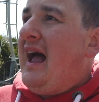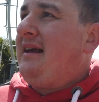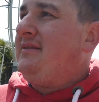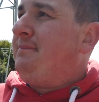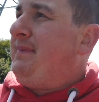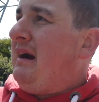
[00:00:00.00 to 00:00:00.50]

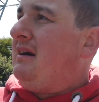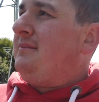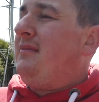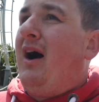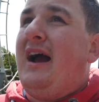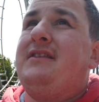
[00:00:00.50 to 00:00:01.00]
And bearing
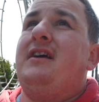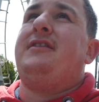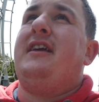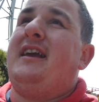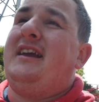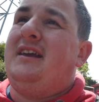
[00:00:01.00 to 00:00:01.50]
in mind that
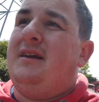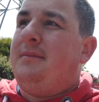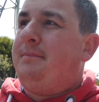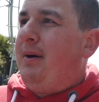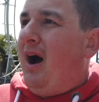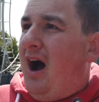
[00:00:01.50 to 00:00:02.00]
the
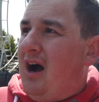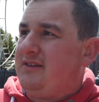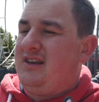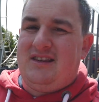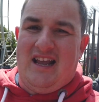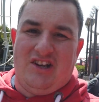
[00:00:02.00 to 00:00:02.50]
park
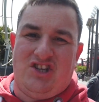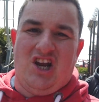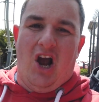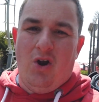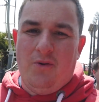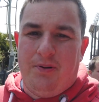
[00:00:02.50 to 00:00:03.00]
didn't
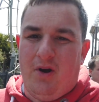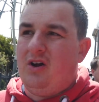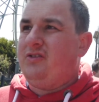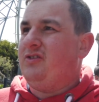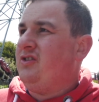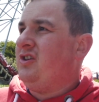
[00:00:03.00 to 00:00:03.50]
actually
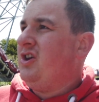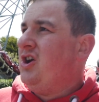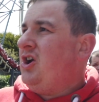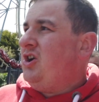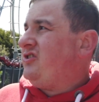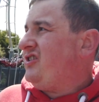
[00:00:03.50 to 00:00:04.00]
open
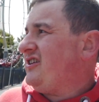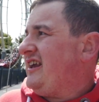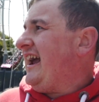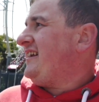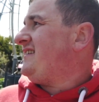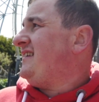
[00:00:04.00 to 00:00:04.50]
to
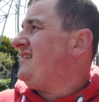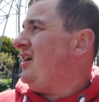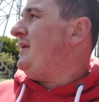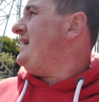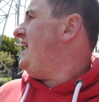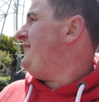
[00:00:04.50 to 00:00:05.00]
guests
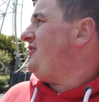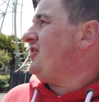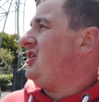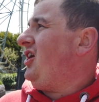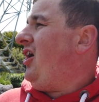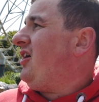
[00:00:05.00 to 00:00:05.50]
until 11
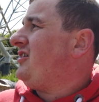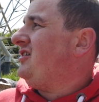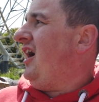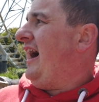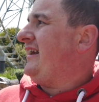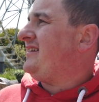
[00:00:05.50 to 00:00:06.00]
o'clock,
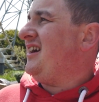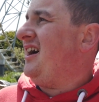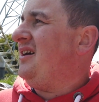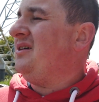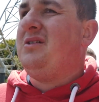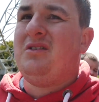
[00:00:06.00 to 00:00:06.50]
like,
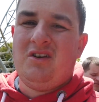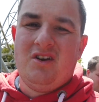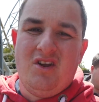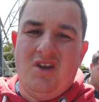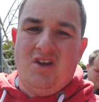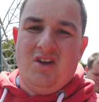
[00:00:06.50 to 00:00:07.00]
so
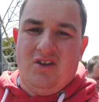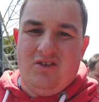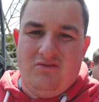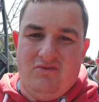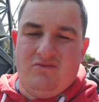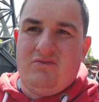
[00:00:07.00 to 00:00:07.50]

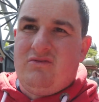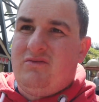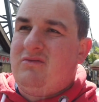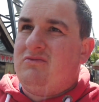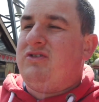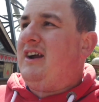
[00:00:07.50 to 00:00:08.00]

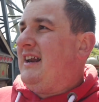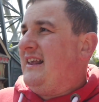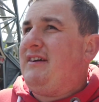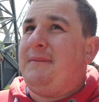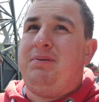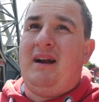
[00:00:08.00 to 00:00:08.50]
really
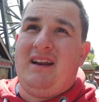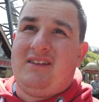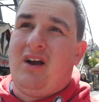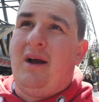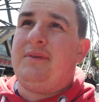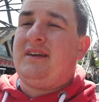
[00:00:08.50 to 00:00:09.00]
they've had plenty of
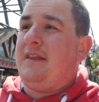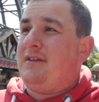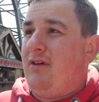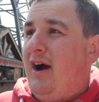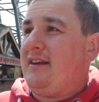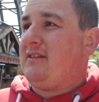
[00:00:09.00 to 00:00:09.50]
time to get
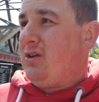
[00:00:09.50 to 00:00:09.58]
the rides